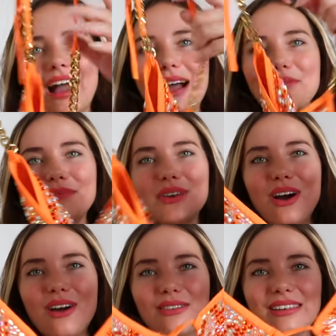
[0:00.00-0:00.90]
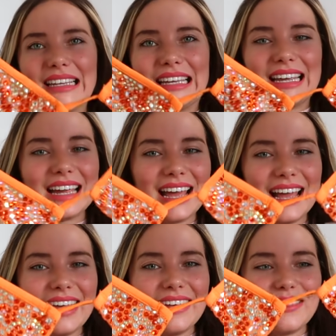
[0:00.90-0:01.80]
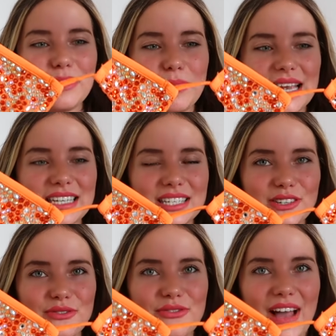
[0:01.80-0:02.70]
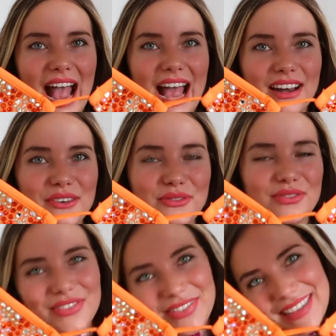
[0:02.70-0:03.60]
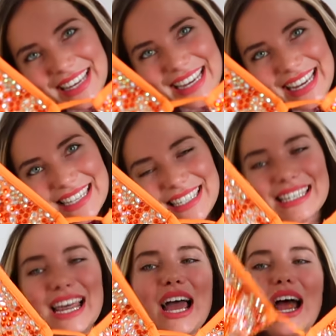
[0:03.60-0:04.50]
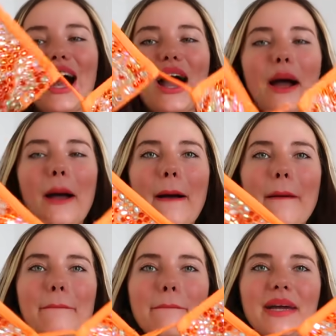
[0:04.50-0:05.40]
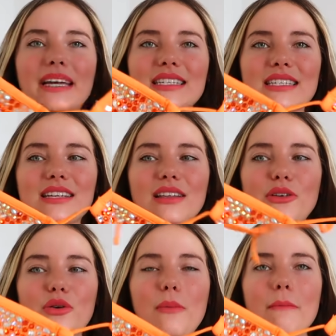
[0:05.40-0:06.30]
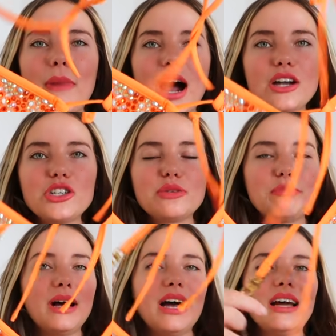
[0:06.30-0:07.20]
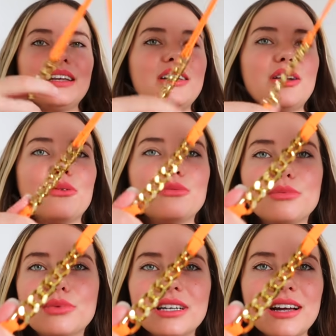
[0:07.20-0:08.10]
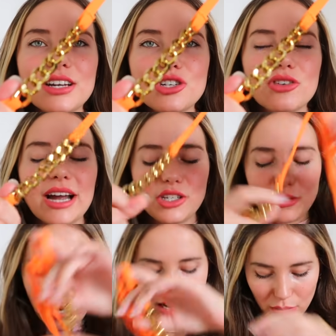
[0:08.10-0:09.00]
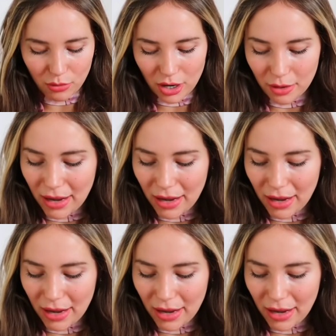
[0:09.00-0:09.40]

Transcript: I'm not really the biggest fan of this um, because it's a little much, but you know, we're gonna try to make it work.